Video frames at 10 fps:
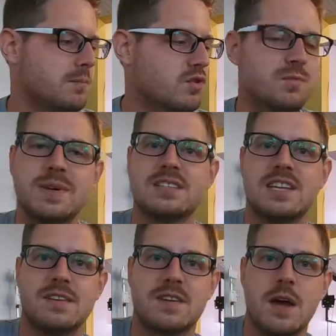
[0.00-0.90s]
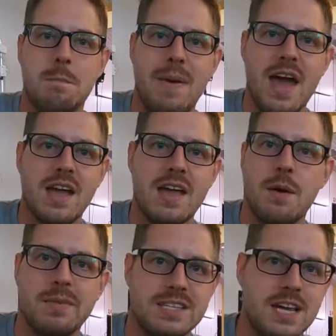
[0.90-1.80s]
movements that have come back,
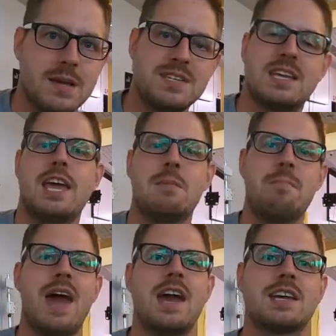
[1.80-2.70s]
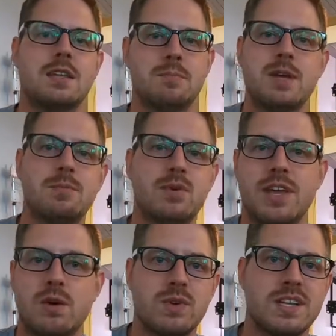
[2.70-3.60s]
how many times they came back, and the people
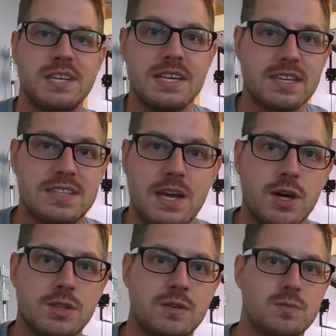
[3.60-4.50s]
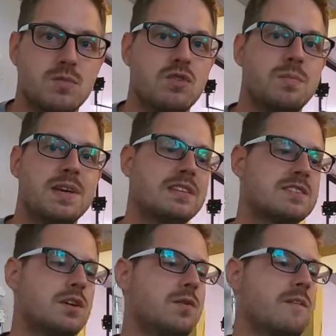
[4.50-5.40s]
that really excel at those
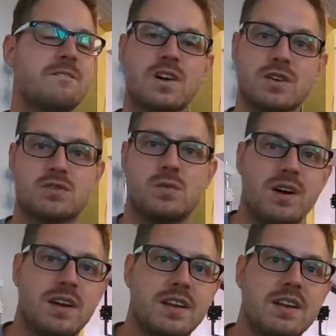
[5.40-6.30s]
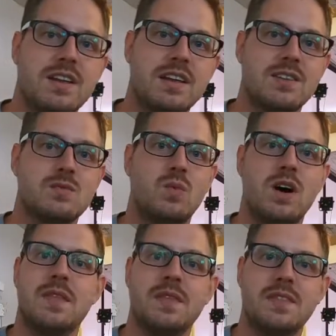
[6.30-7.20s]
movements. So the first one is
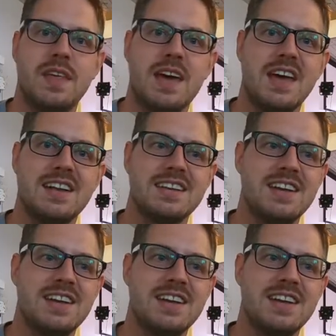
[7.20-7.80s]
one that